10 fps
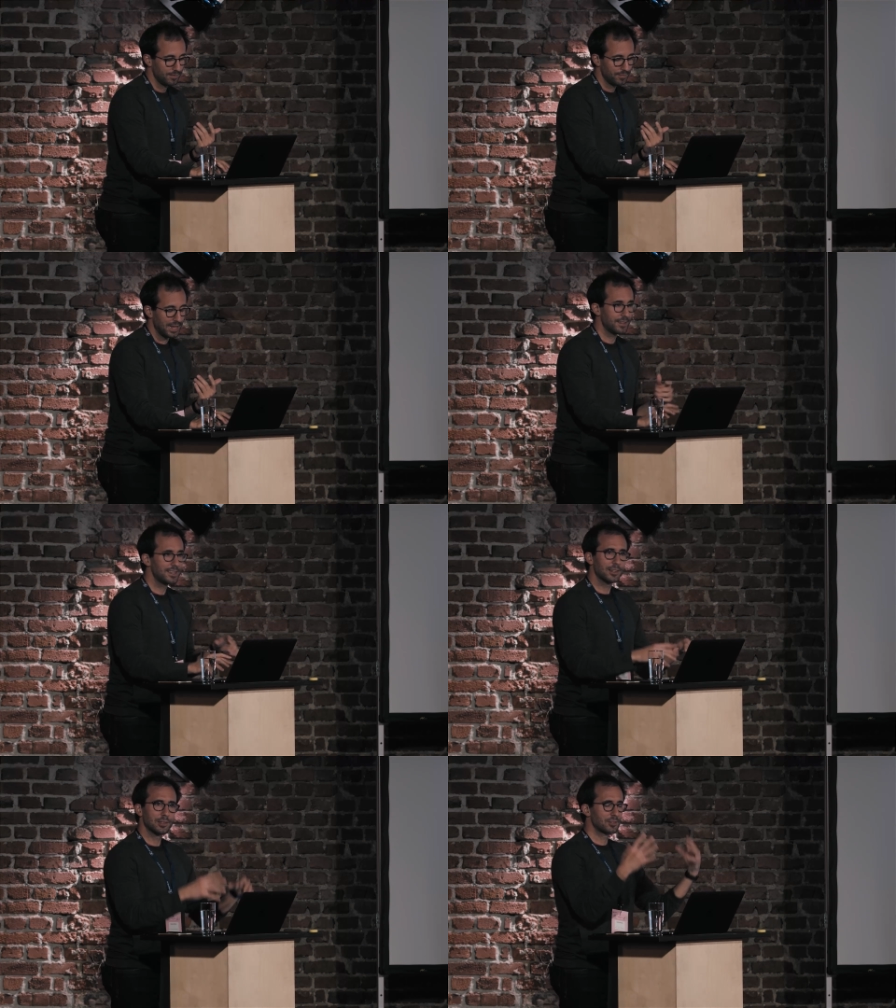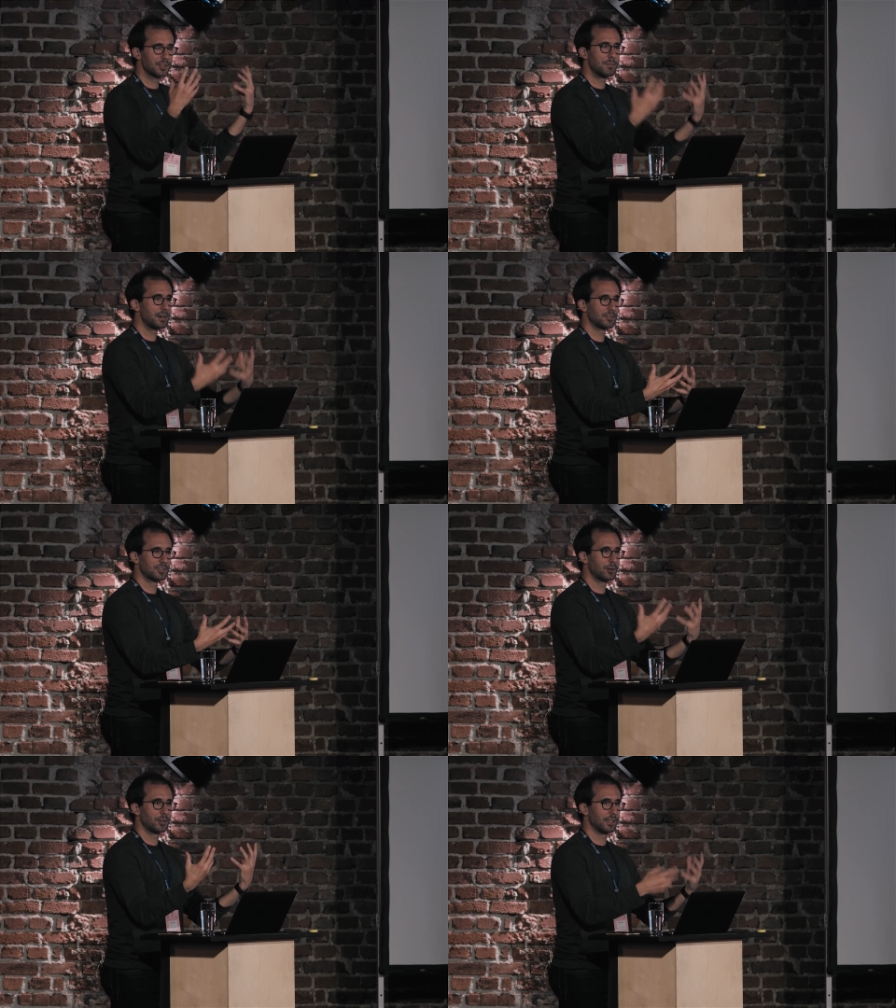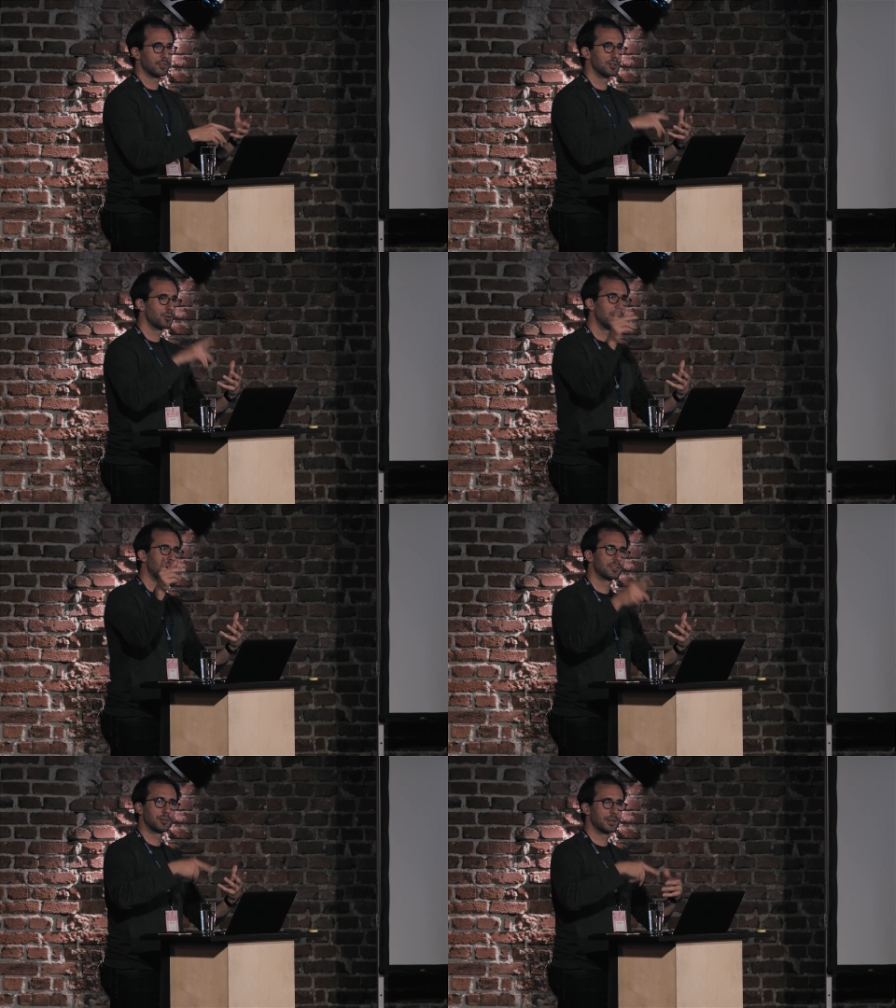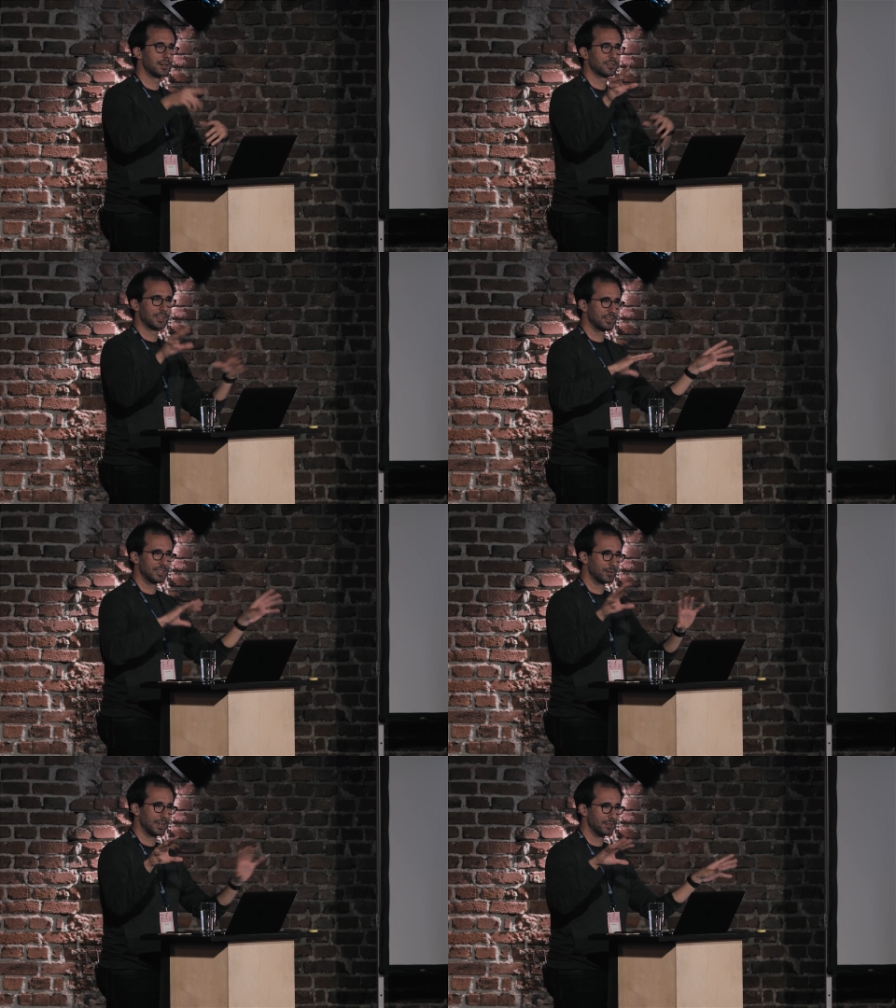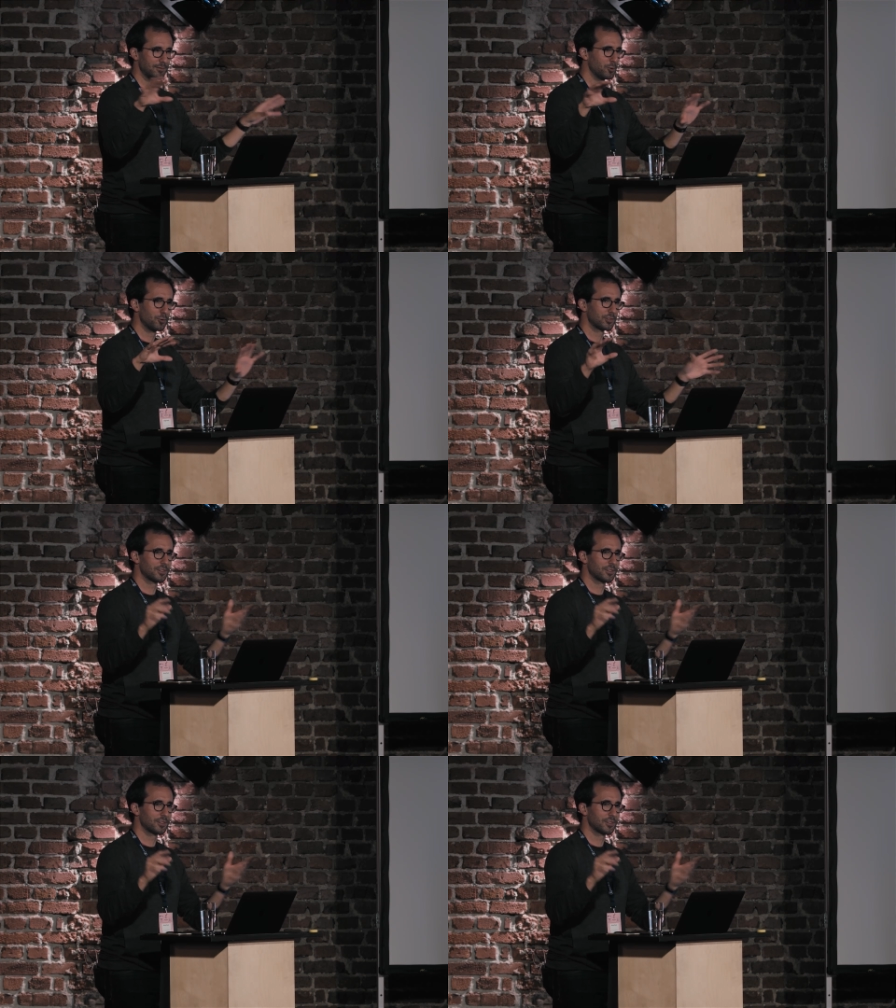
And it downloads all the models locally. There's no calls going off to like secret hidden Google